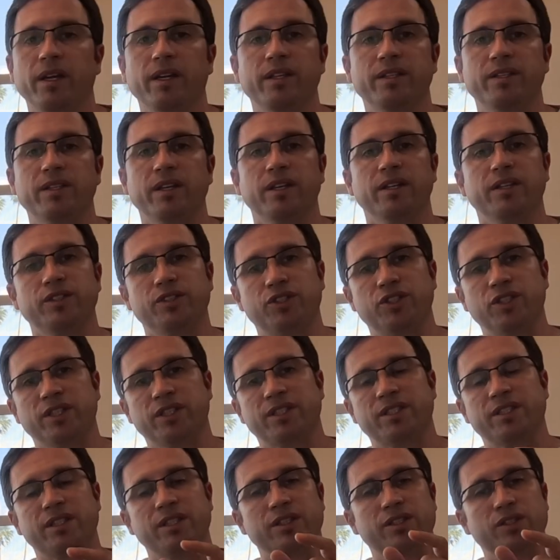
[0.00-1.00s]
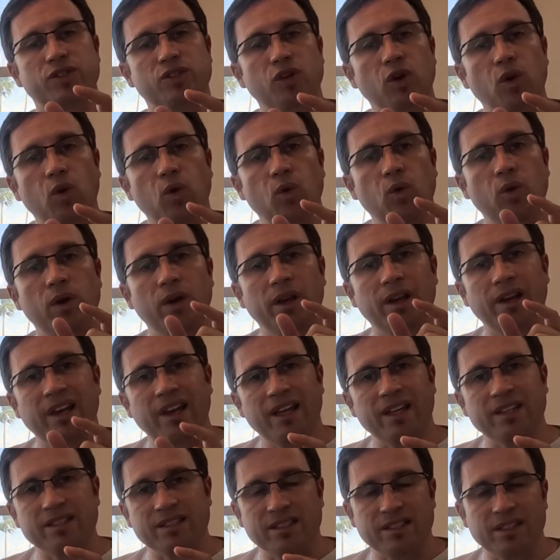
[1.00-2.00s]
It just saw
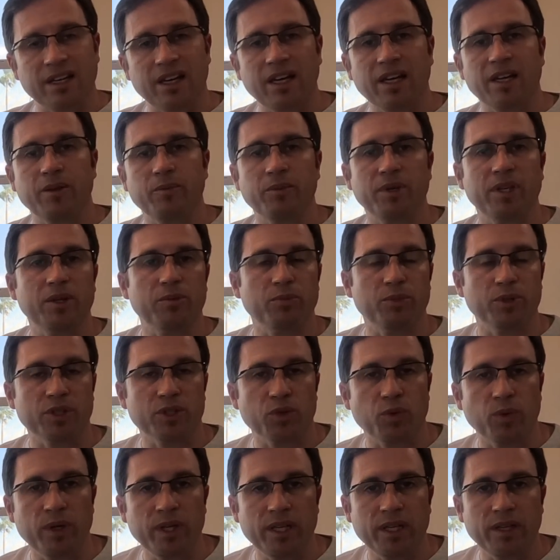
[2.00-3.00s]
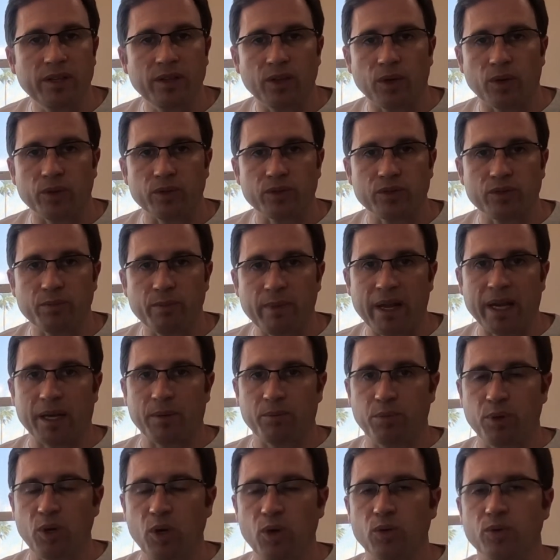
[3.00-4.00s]
less time in between those
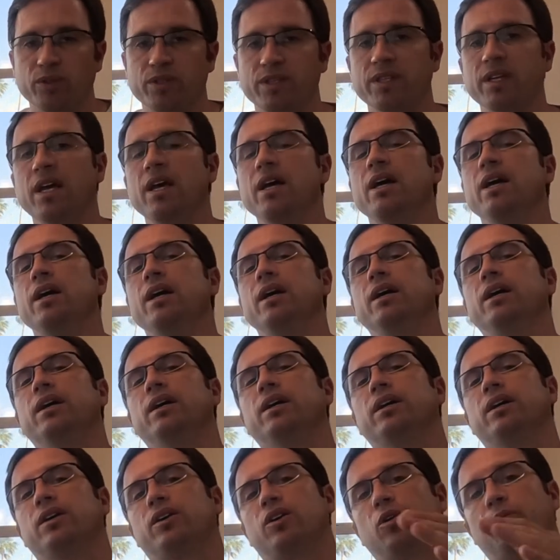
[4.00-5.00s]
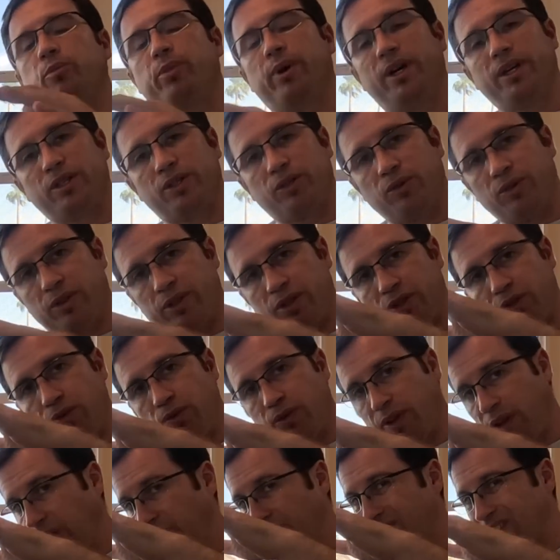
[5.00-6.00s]
Mac Pros. Compared to the
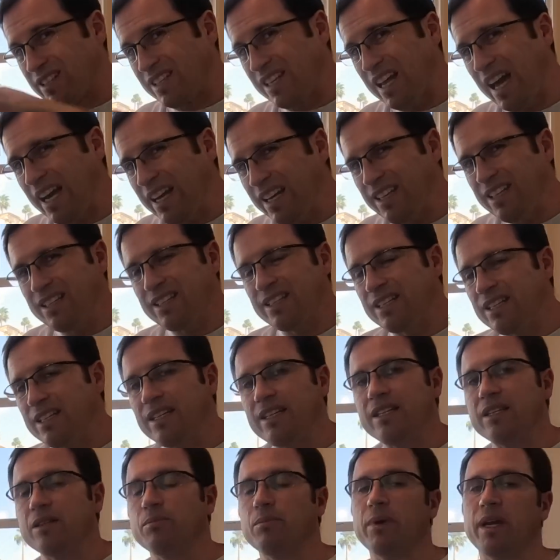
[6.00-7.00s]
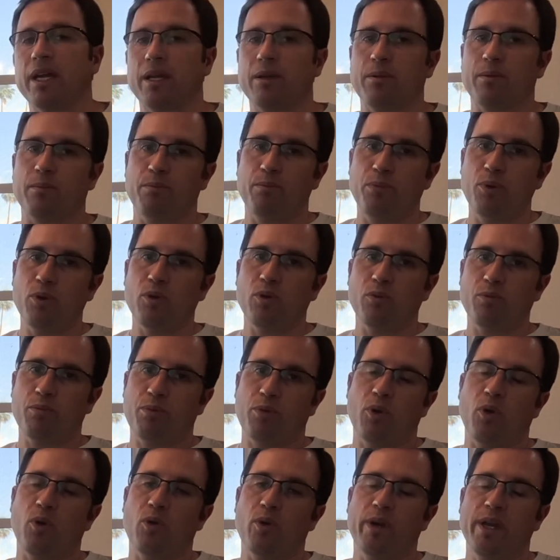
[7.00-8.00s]
two thousand nineteen
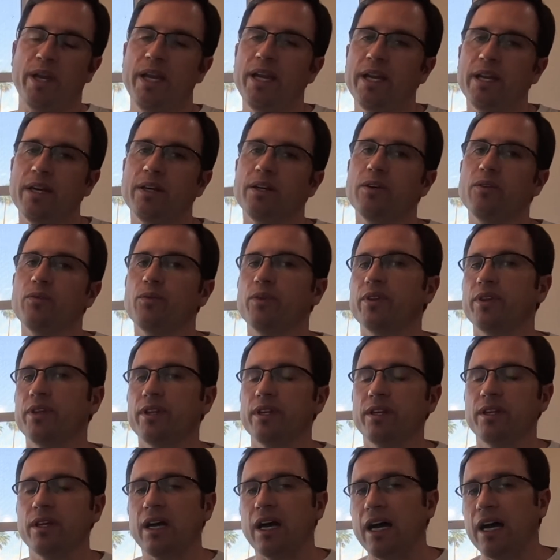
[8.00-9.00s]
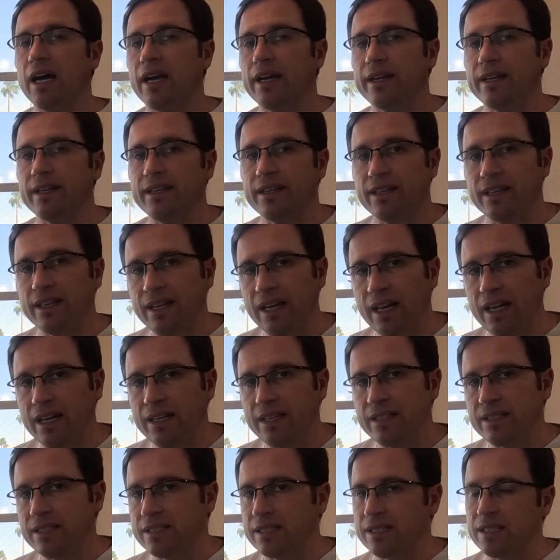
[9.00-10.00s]
MacBook Pro here with the i
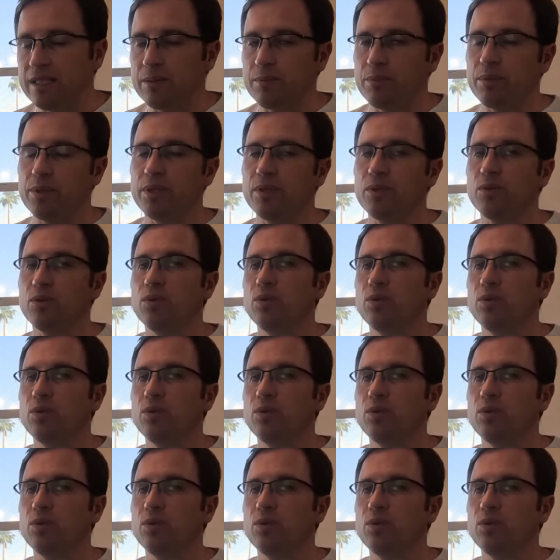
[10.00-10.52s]
nine C P